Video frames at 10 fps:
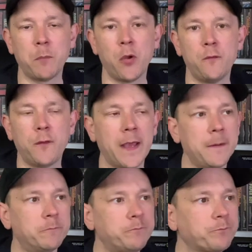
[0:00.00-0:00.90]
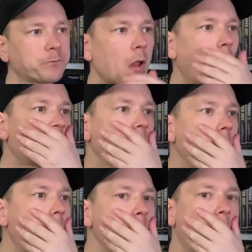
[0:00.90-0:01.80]
movie, I can
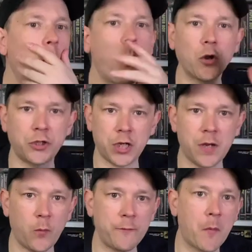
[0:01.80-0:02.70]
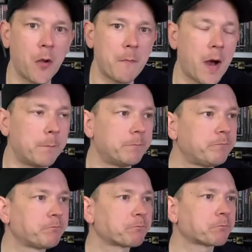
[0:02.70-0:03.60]
remember watching it with my mum
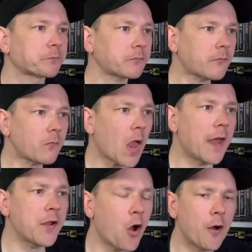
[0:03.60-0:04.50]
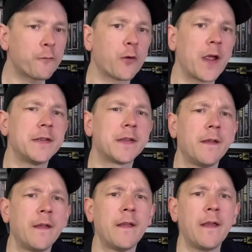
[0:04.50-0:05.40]
and her friend.
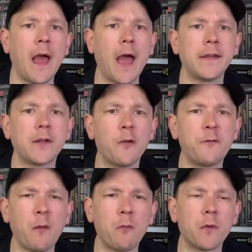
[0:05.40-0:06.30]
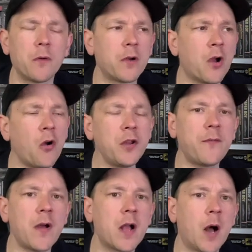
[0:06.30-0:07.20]
And I felt kind
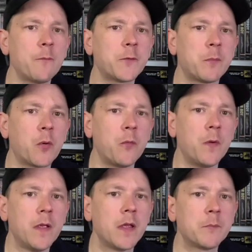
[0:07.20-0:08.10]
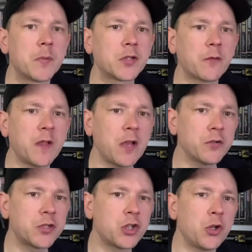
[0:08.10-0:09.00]
of uncomfortable because I think I
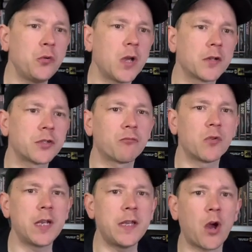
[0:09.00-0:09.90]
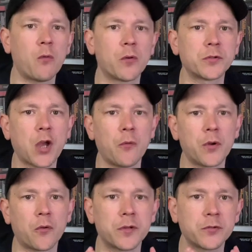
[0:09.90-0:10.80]
was too young to really know what was
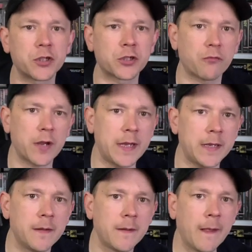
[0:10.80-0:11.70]
going on on screen.